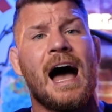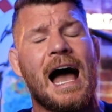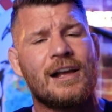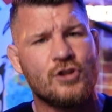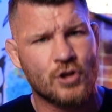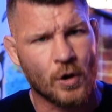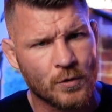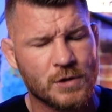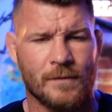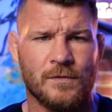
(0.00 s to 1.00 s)
I can show
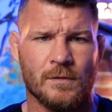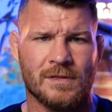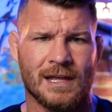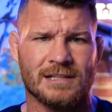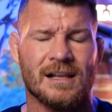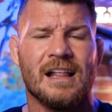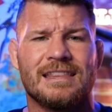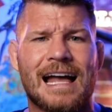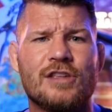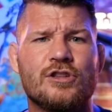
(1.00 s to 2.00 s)
you a few things.
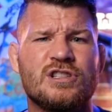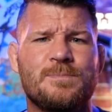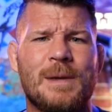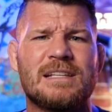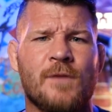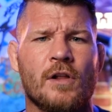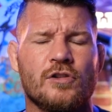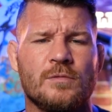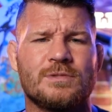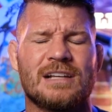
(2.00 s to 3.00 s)
That just speaks
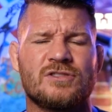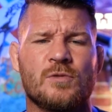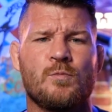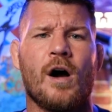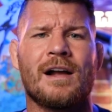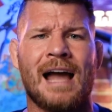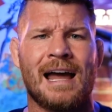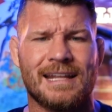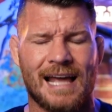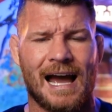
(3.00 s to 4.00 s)
volumes as to what
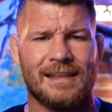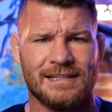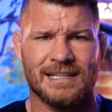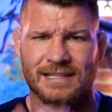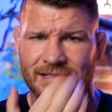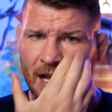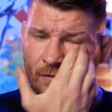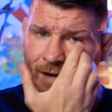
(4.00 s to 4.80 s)
kind of guy this is.